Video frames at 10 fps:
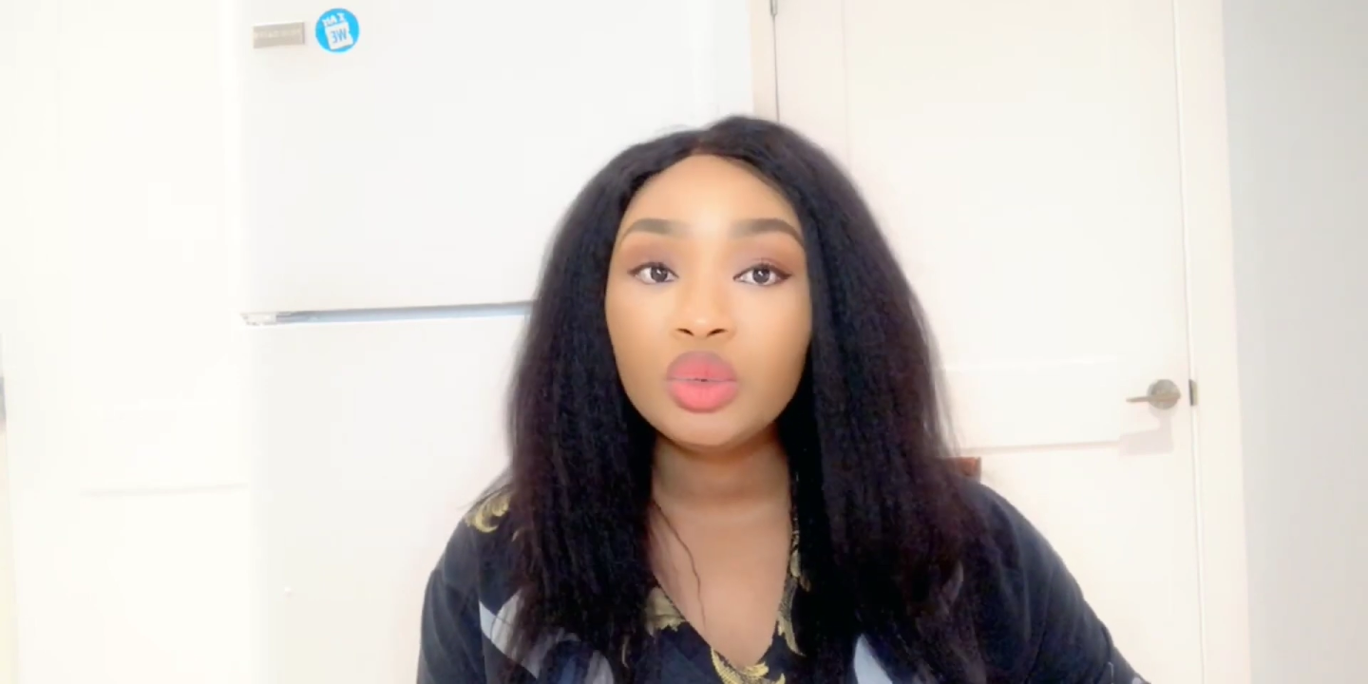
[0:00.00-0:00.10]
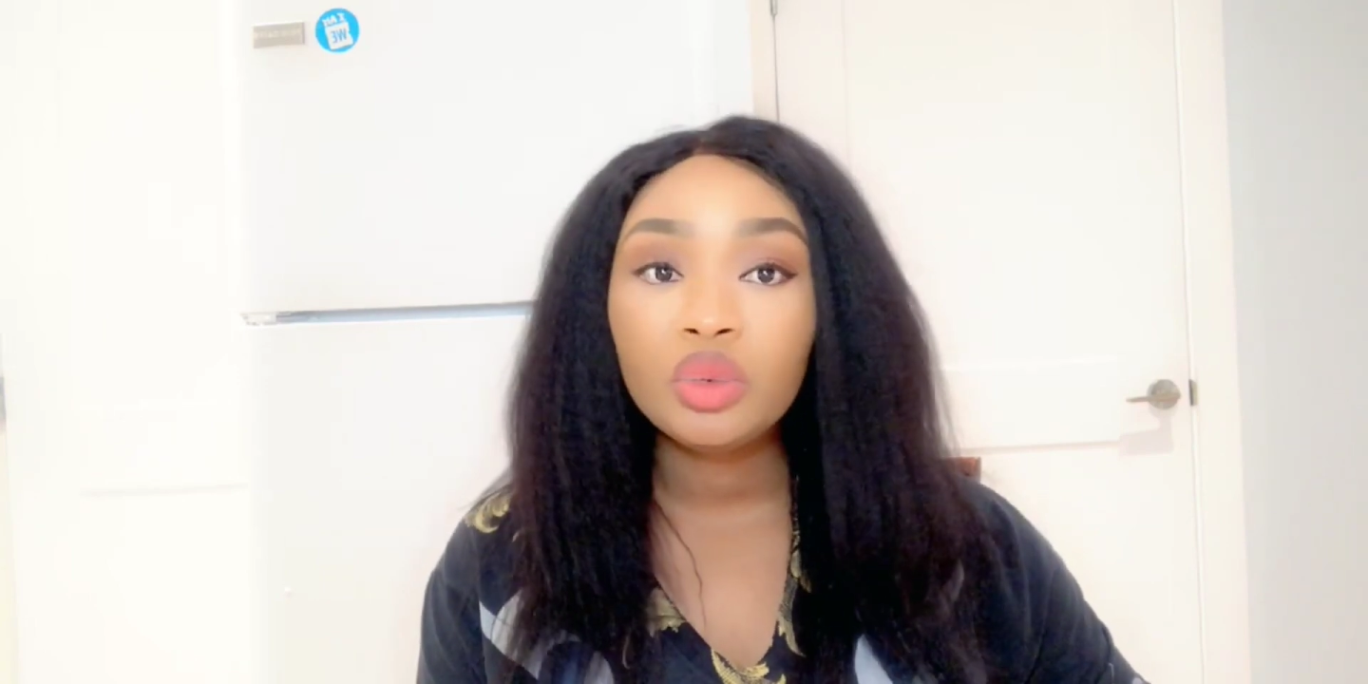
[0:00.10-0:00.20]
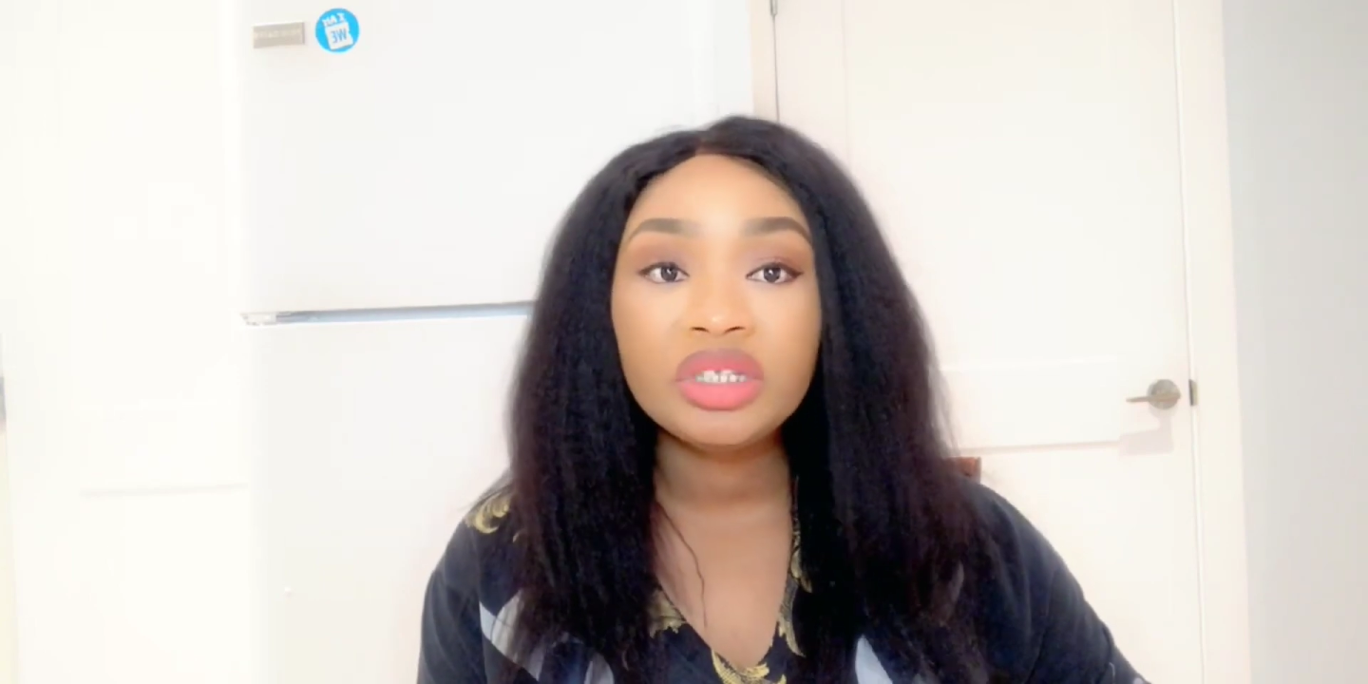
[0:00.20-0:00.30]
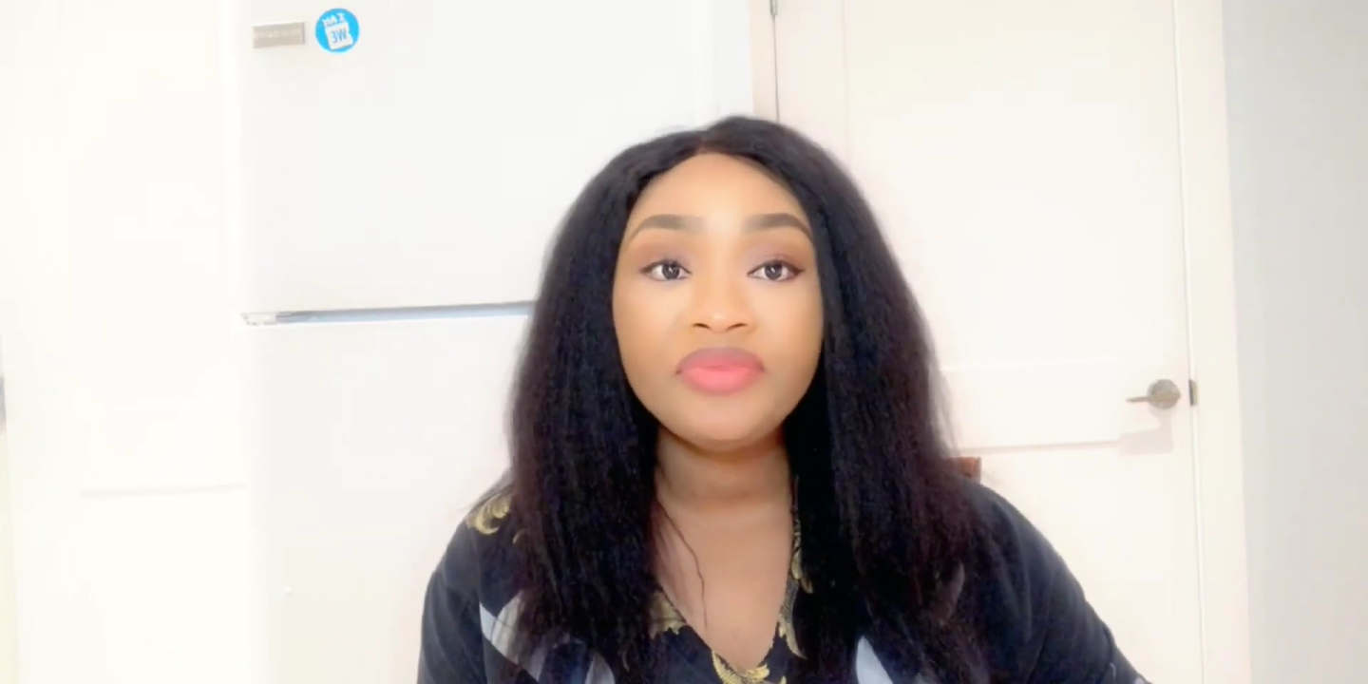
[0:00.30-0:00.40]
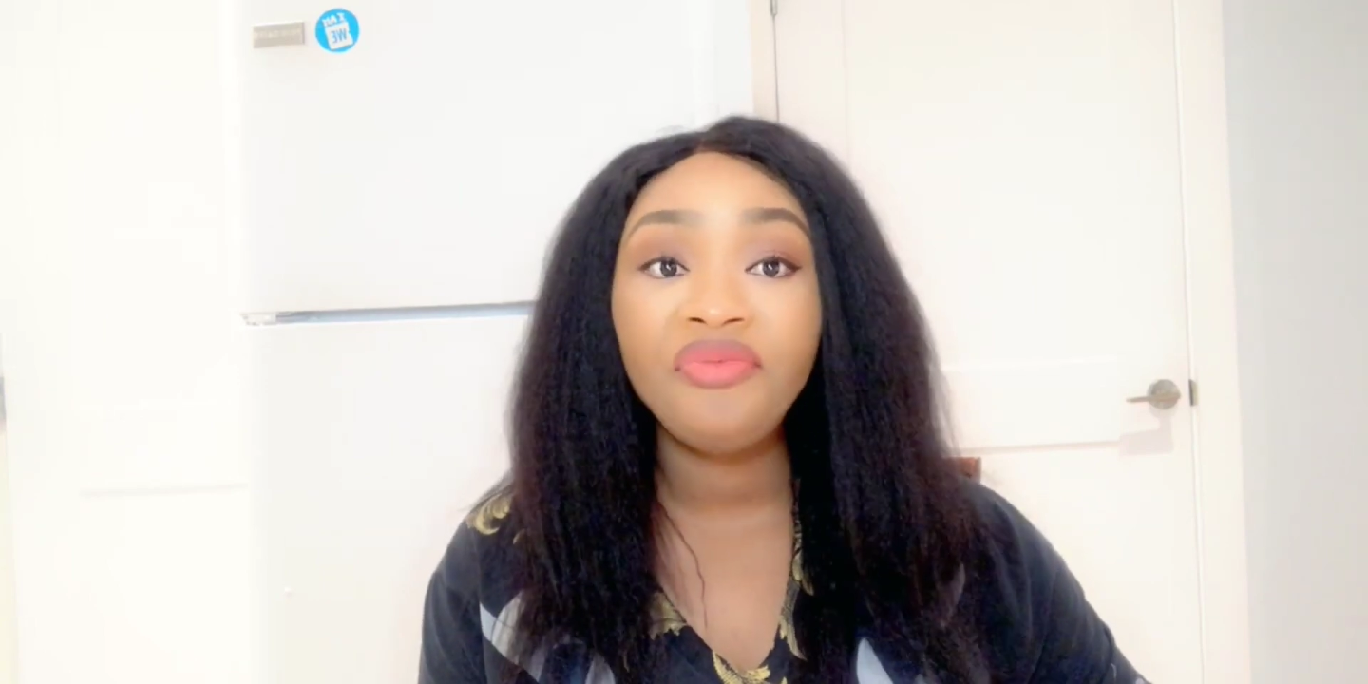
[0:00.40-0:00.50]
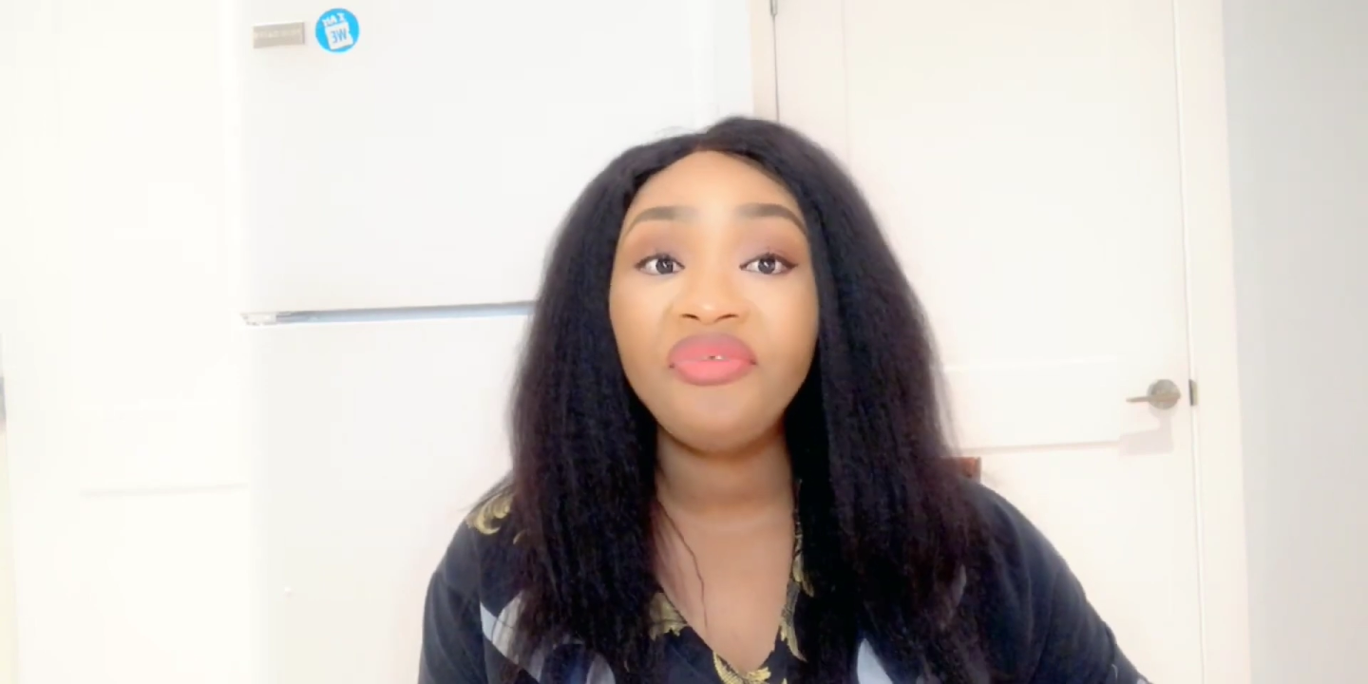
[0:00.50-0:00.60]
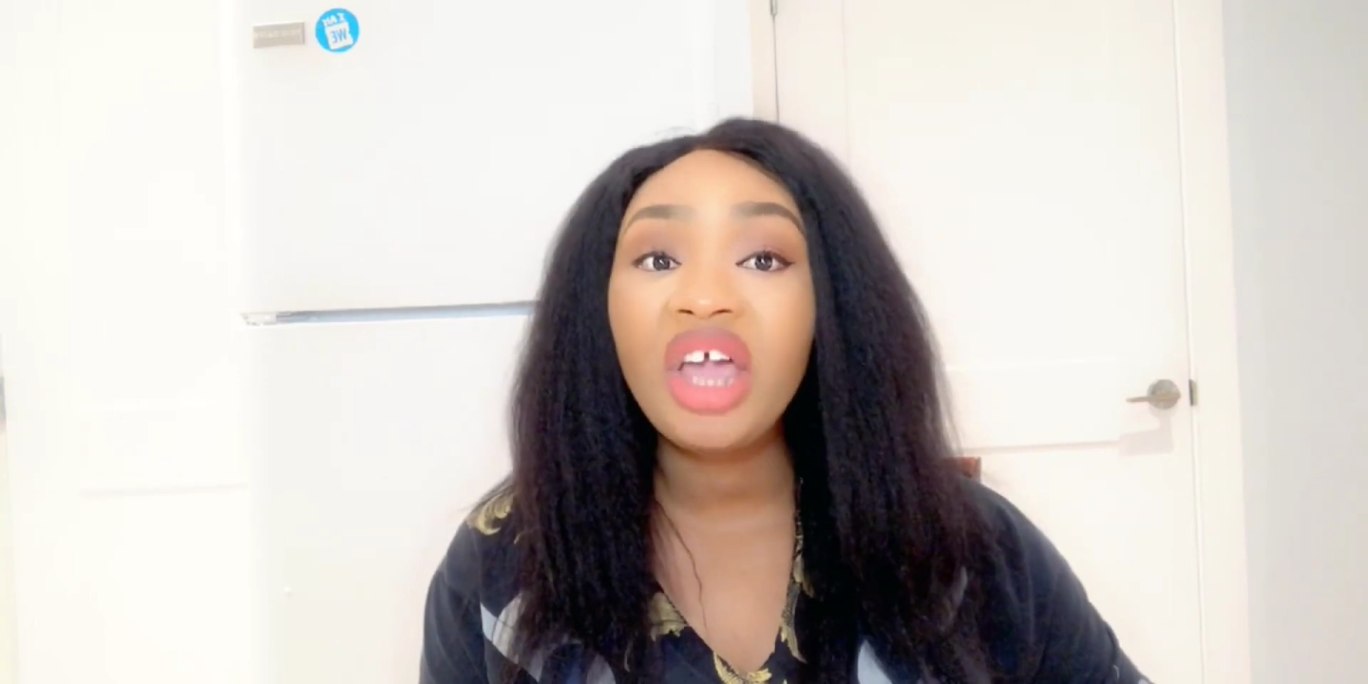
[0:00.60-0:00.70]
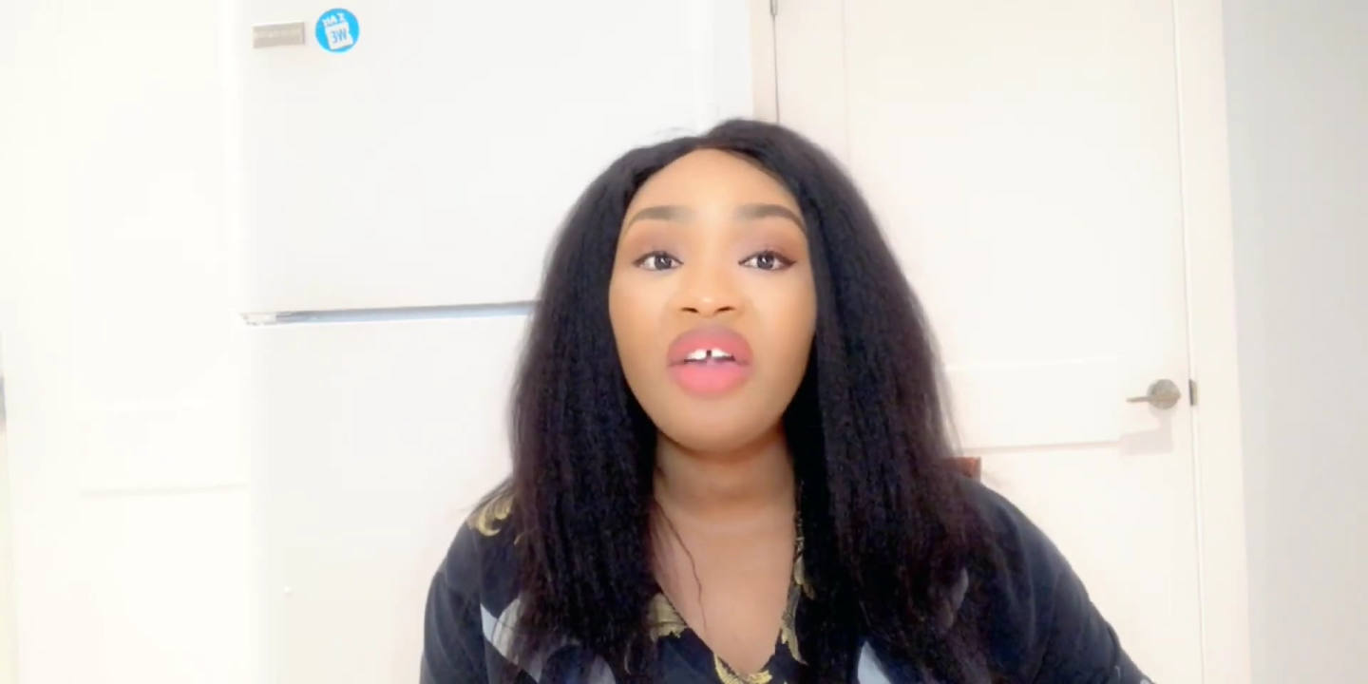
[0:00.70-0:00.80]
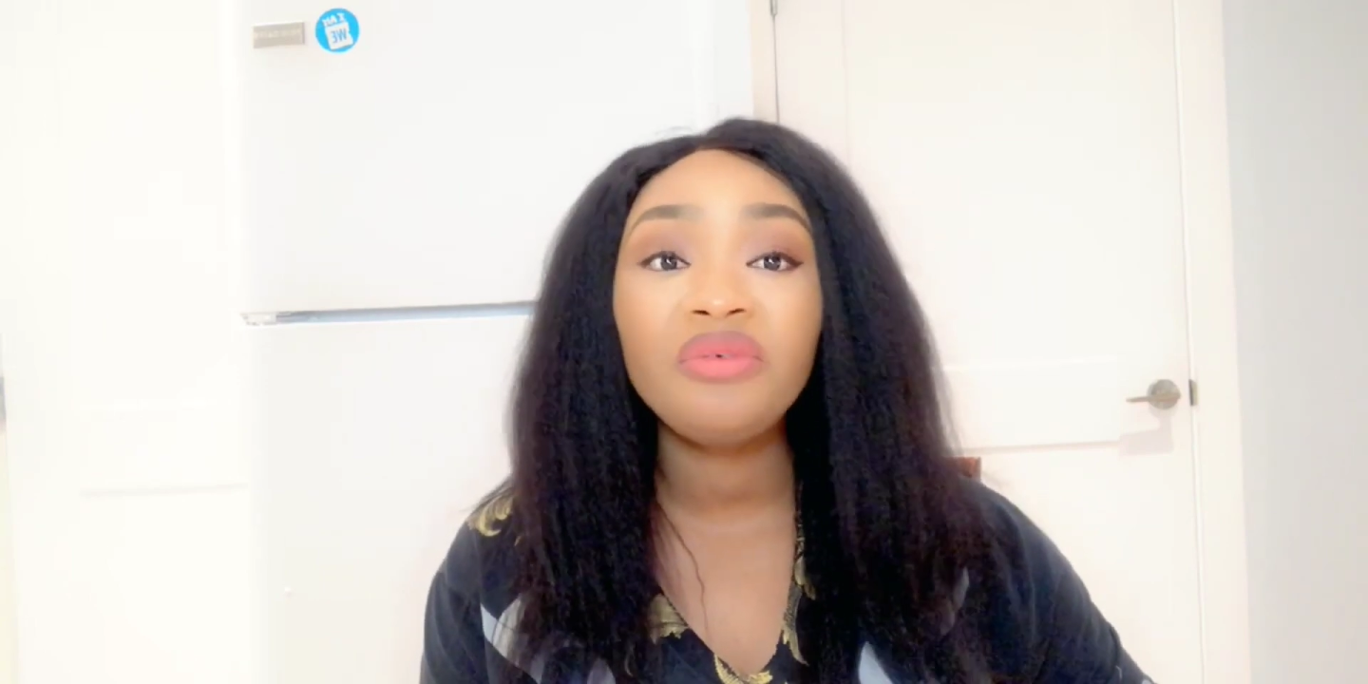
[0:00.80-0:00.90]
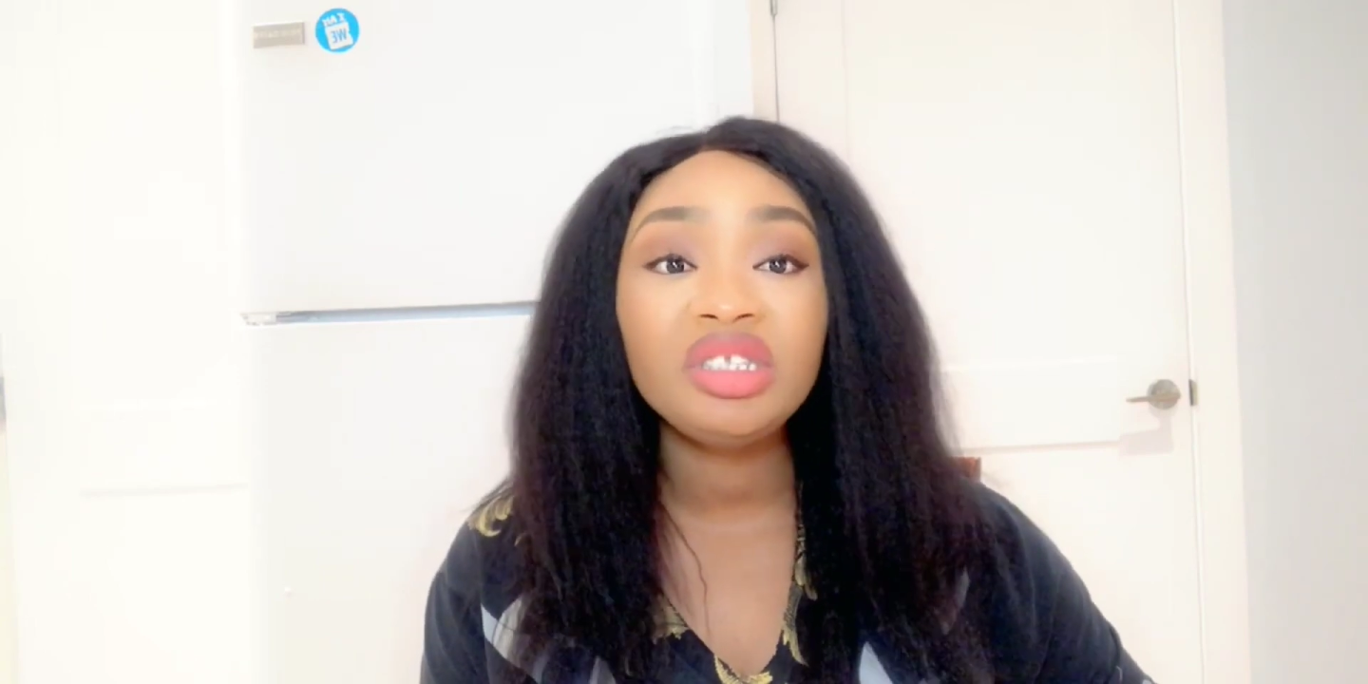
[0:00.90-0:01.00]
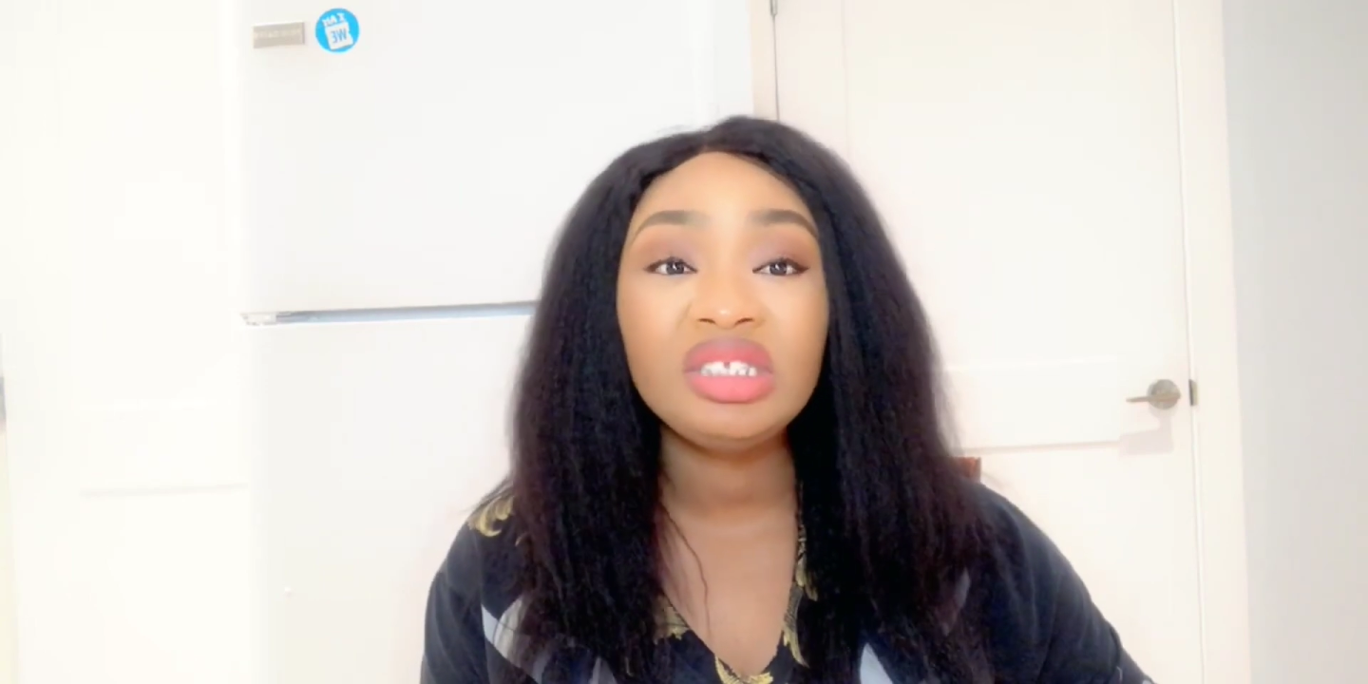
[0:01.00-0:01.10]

was very